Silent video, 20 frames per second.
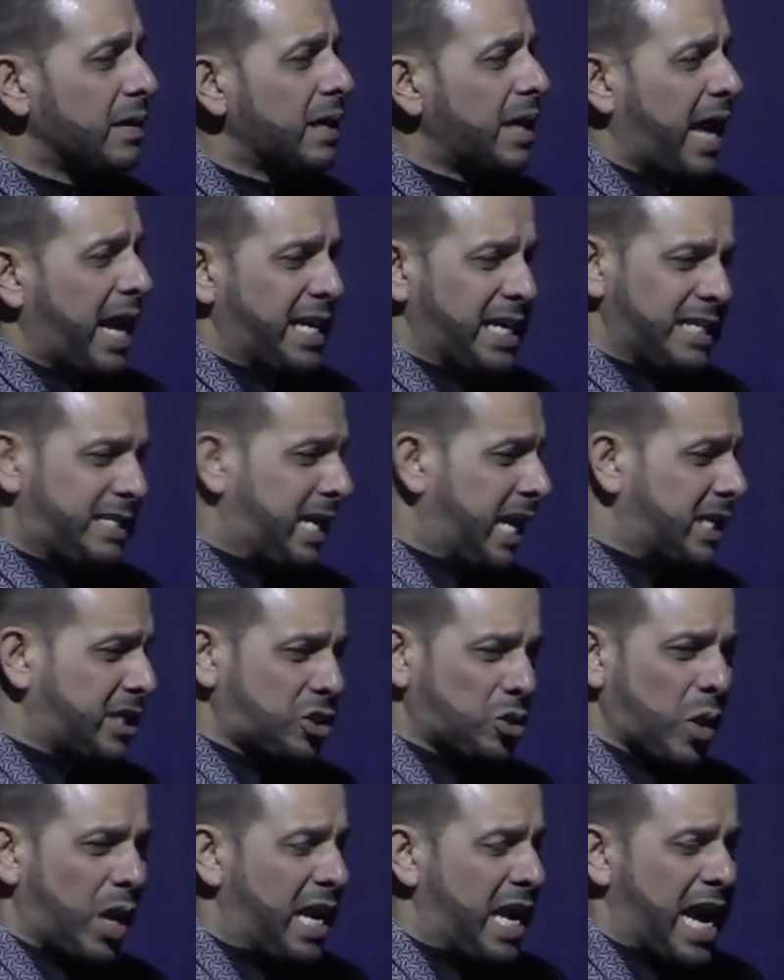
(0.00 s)
And he says
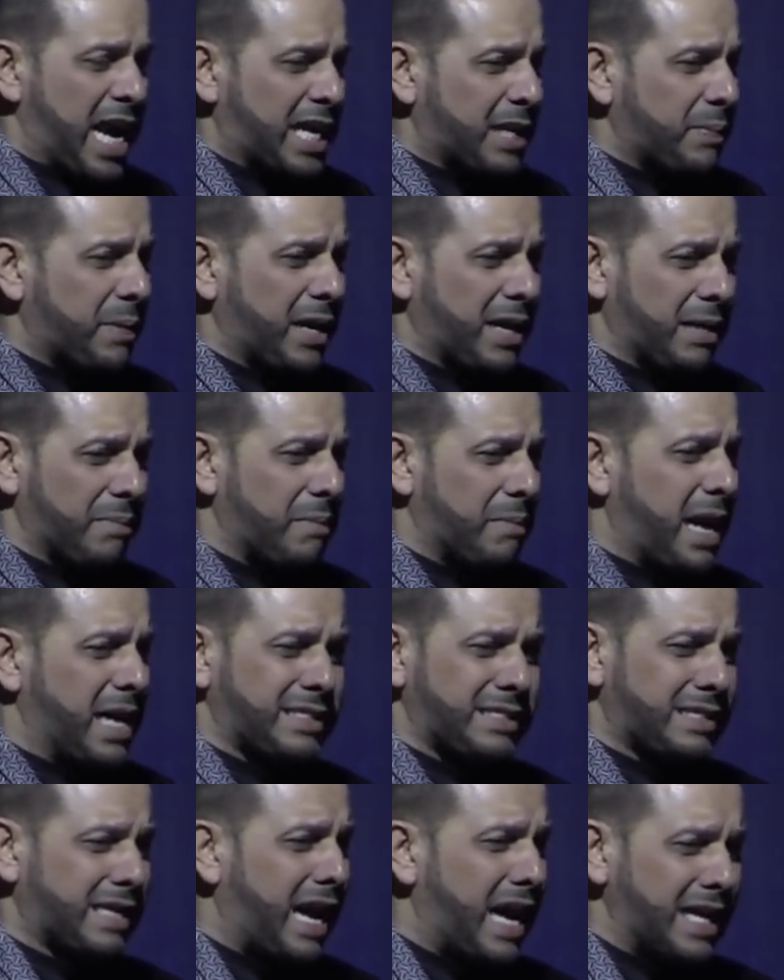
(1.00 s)
to Ali Akbar, my
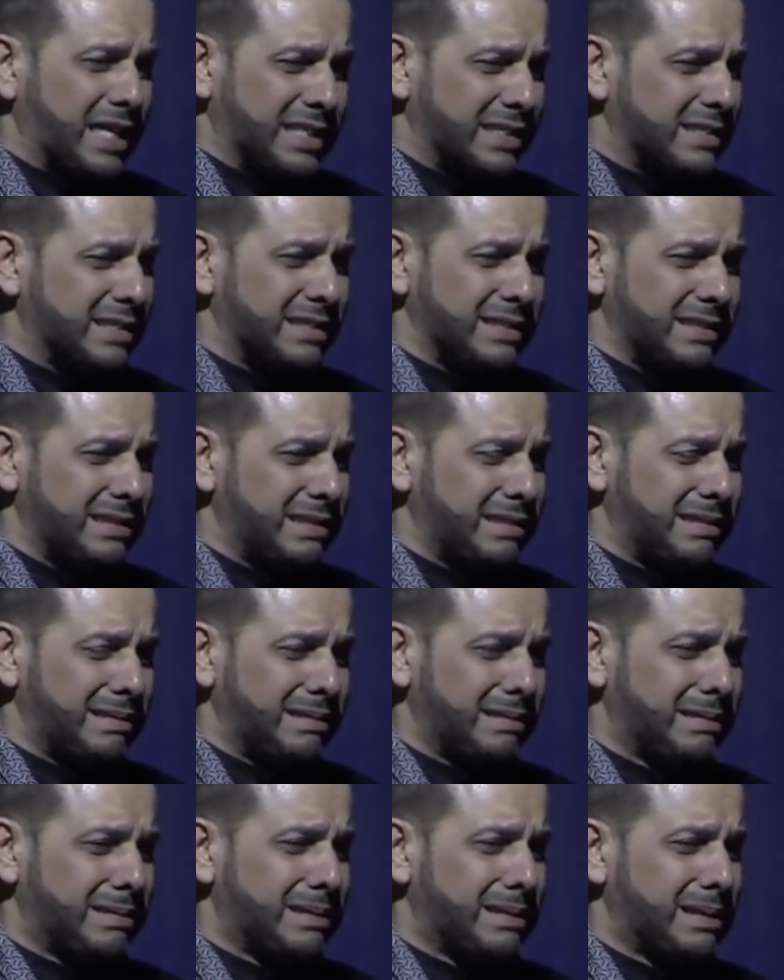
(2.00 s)
son,
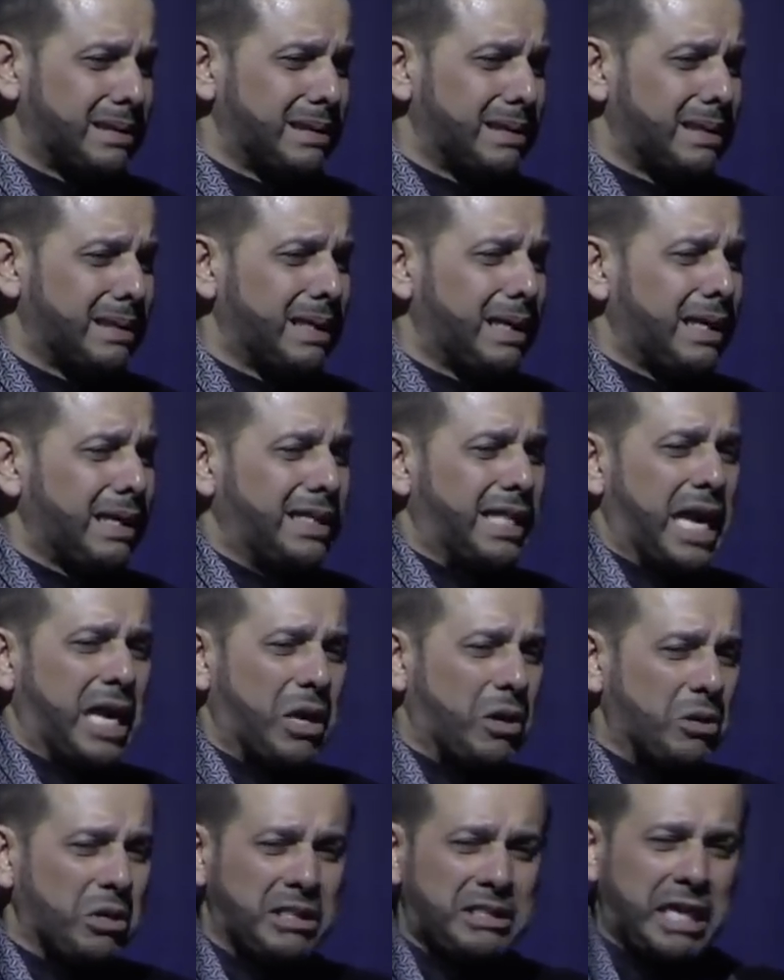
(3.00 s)
they're
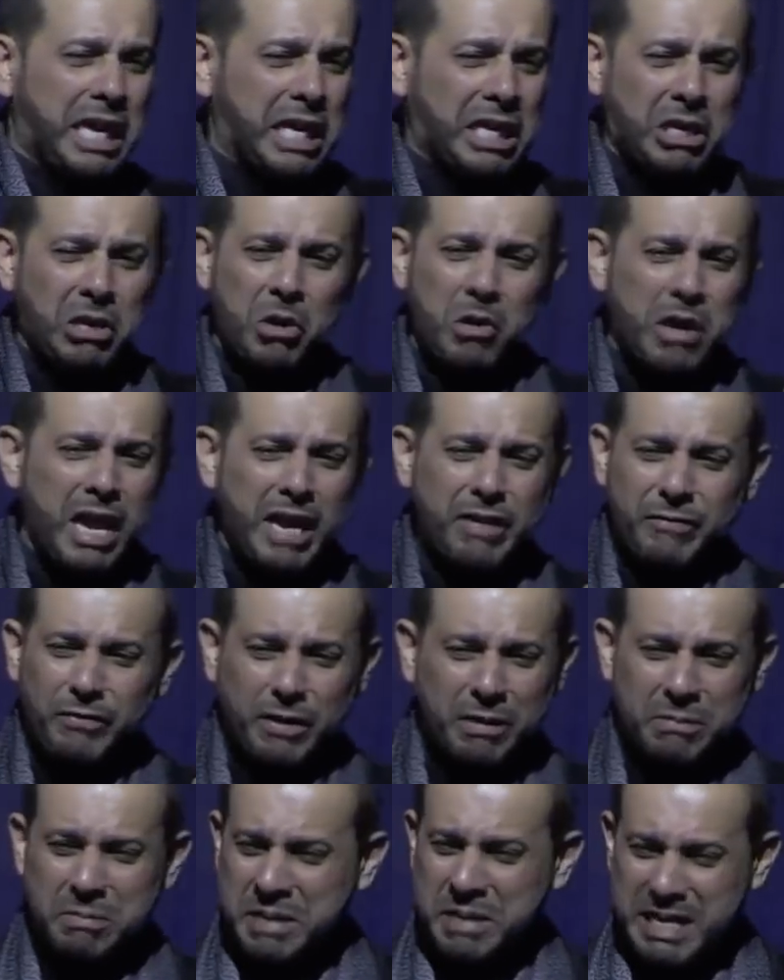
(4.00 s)
going to take you away
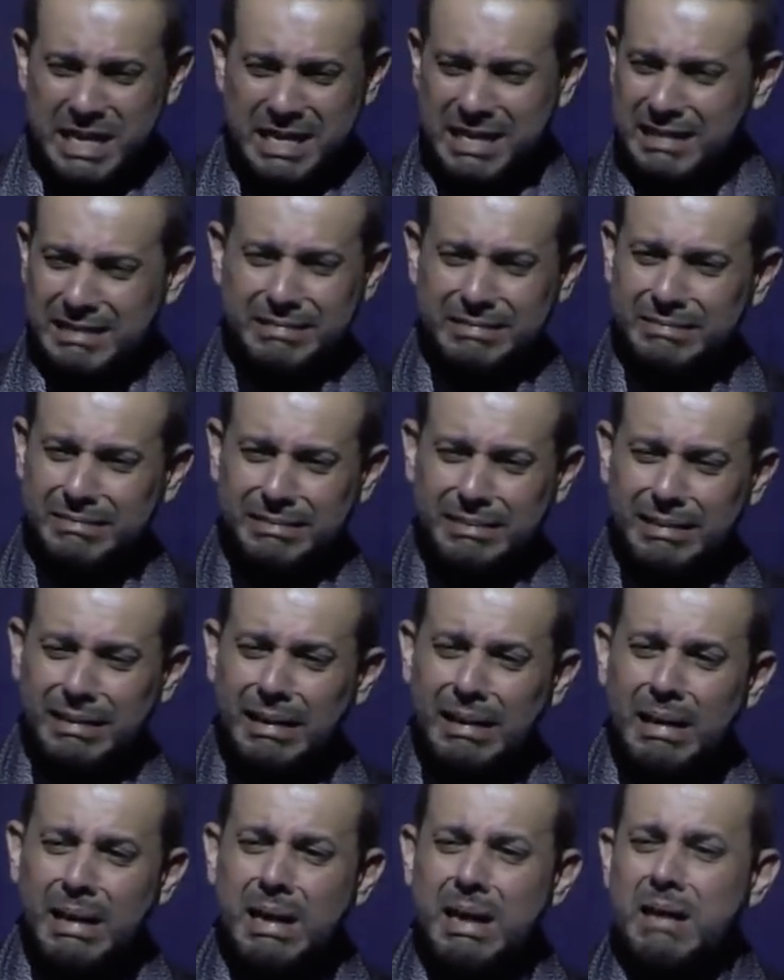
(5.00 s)
from me.
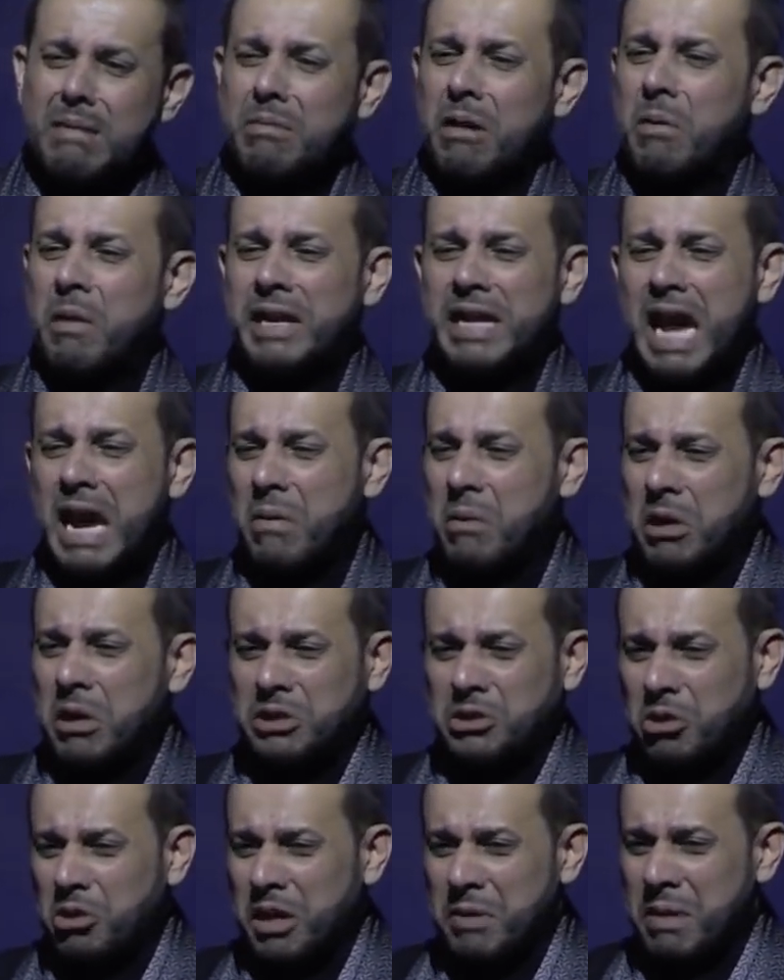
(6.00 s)
But when I want
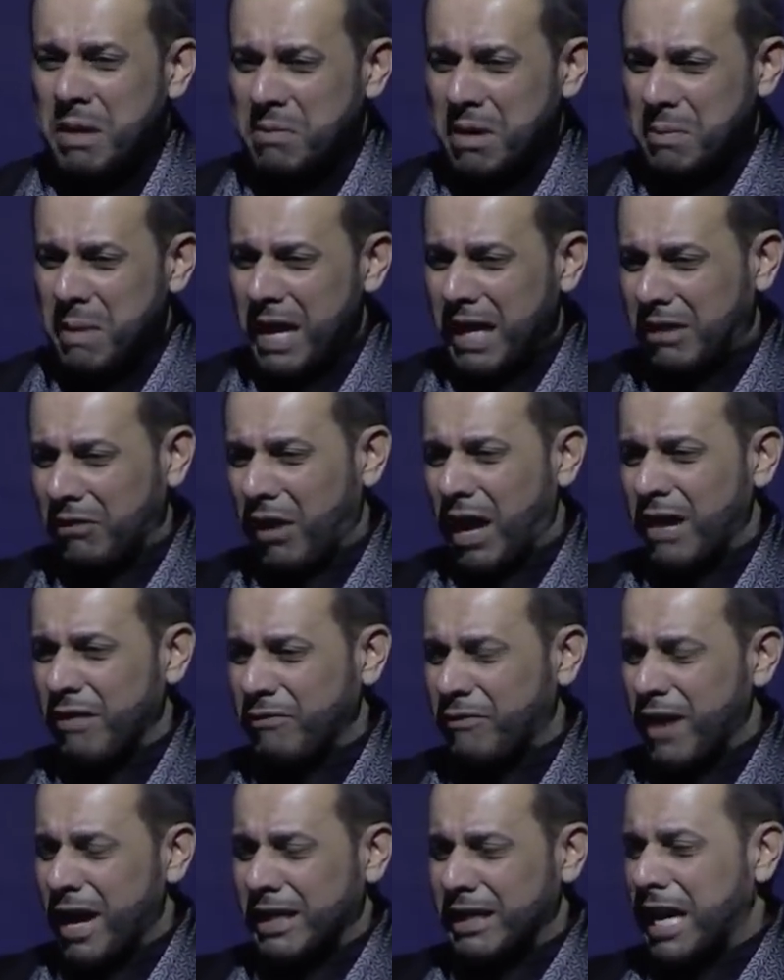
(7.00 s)
to remember my
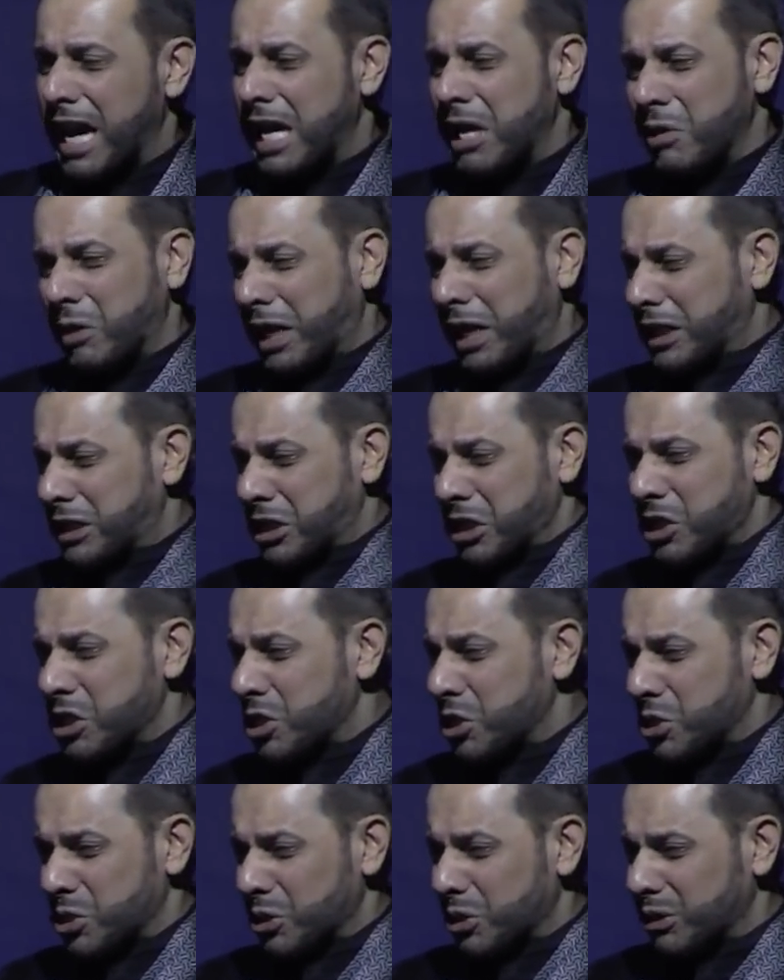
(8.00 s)
grandfather, I look at
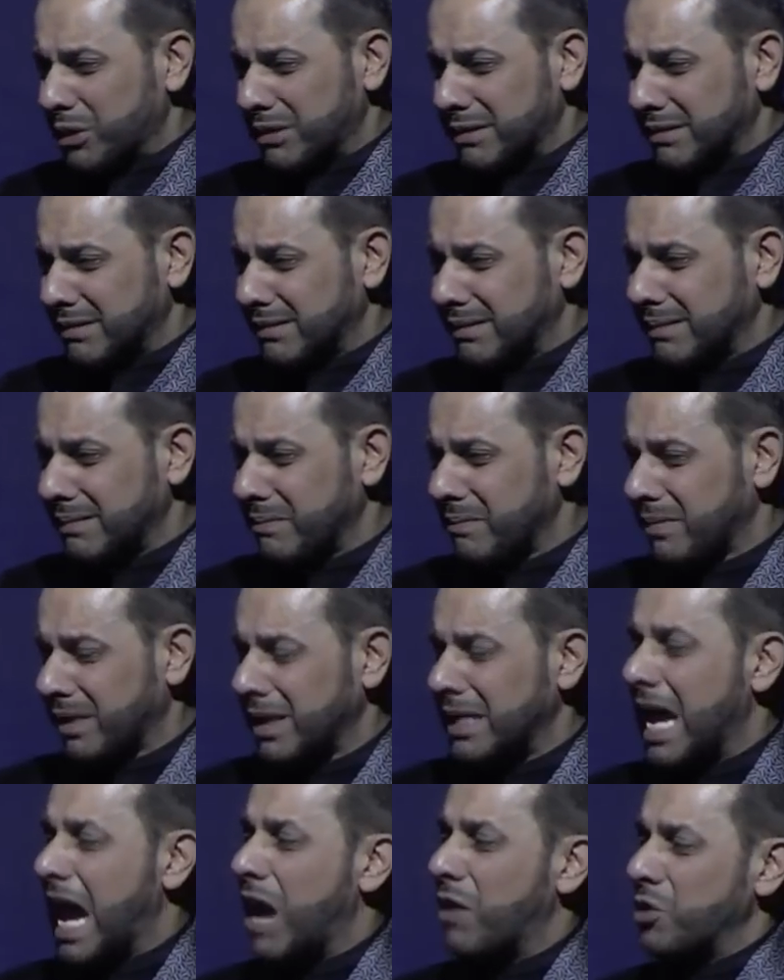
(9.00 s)
you.
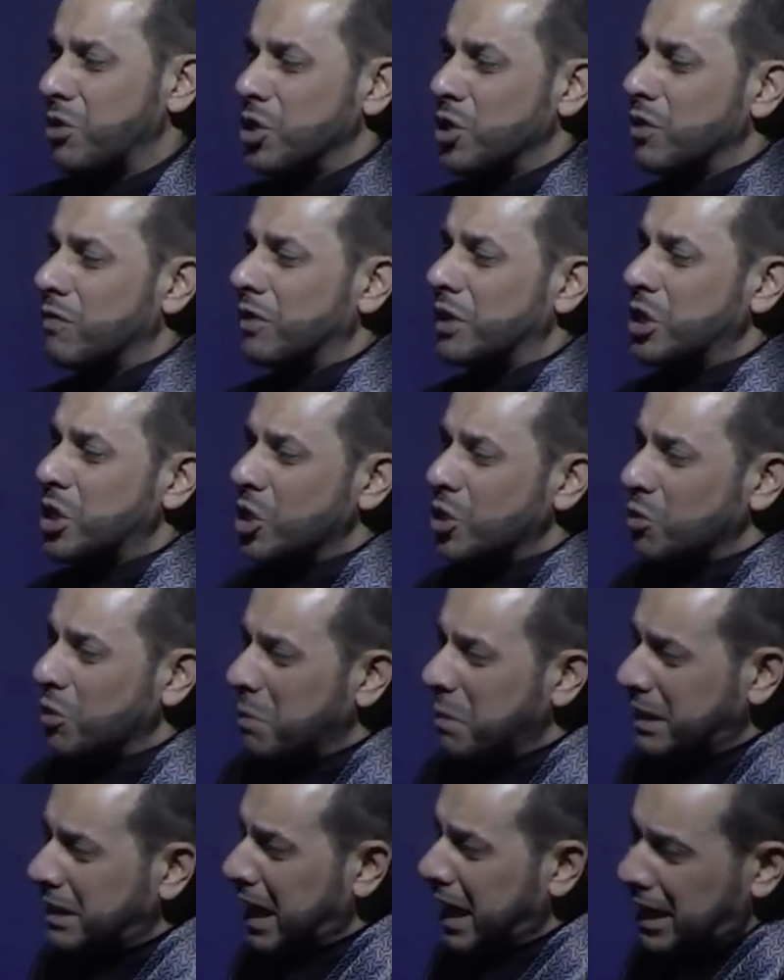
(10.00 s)
Now you, even you will
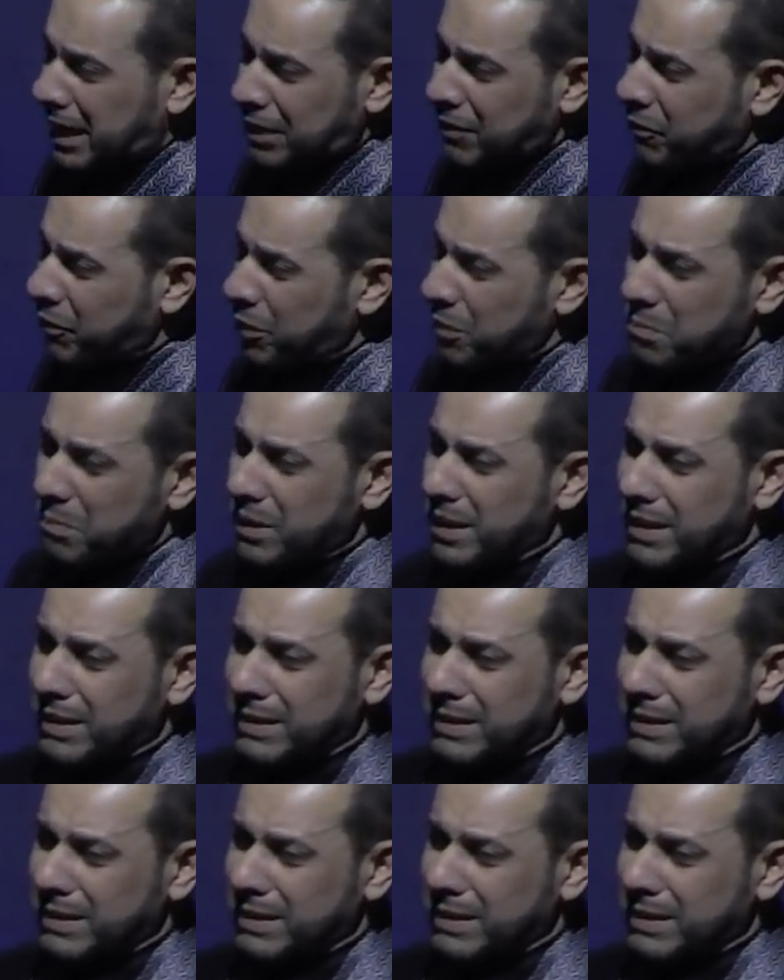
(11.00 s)
be taken from me.